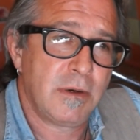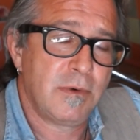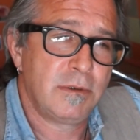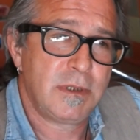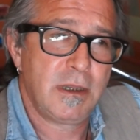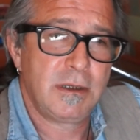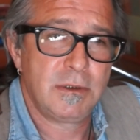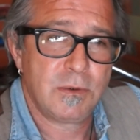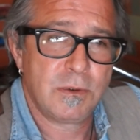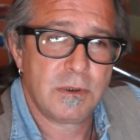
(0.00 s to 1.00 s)

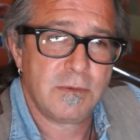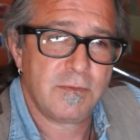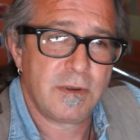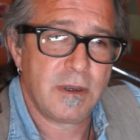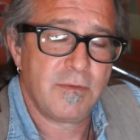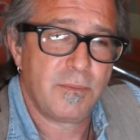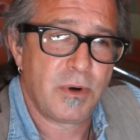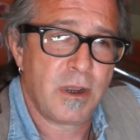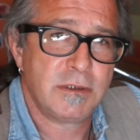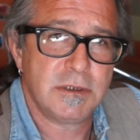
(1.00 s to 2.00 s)
rotating door of
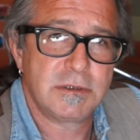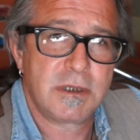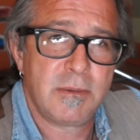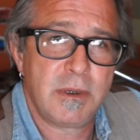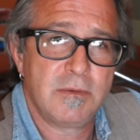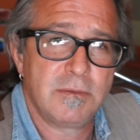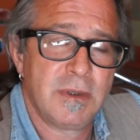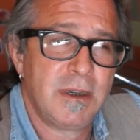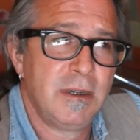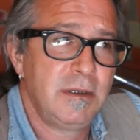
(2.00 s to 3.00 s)
projects coming,
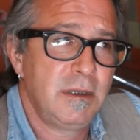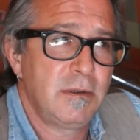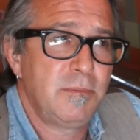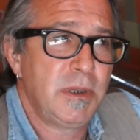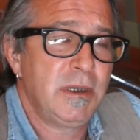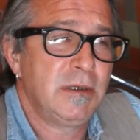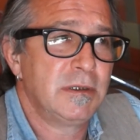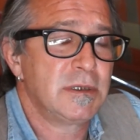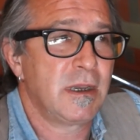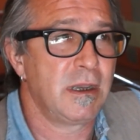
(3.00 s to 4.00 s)
being
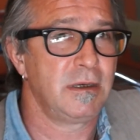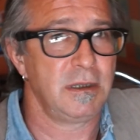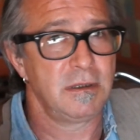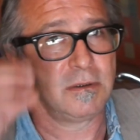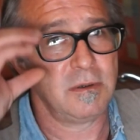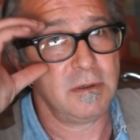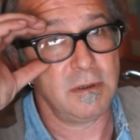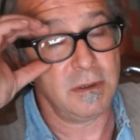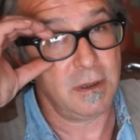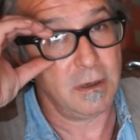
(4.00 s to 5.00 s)
designed either in
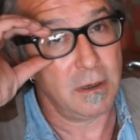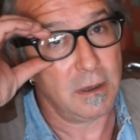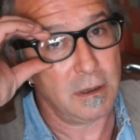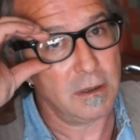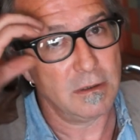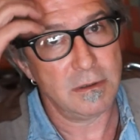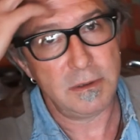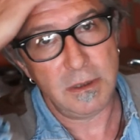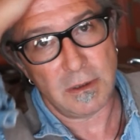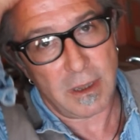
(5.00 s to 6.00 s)

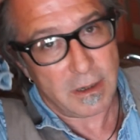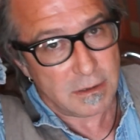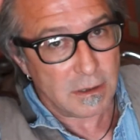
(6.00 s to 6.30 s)
a lot of